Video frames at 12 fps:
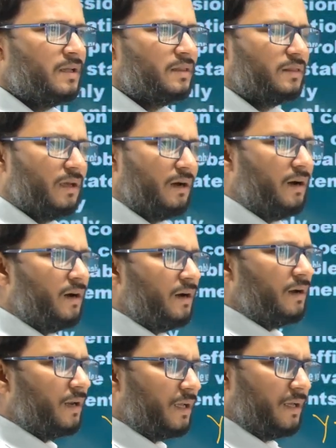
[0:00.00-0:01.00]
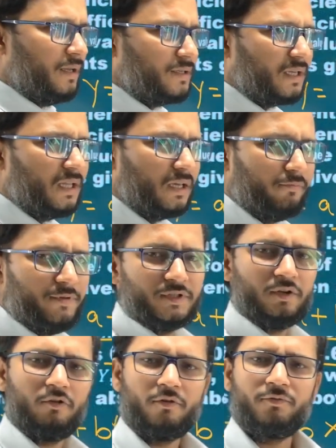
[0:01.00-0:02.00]
the regression
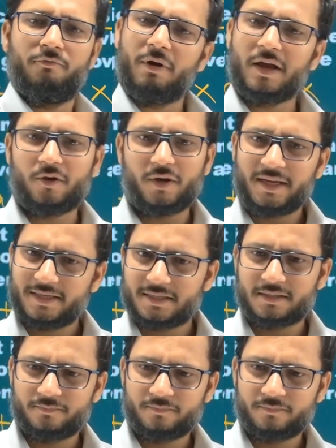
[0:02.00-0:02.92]
equation of y on x,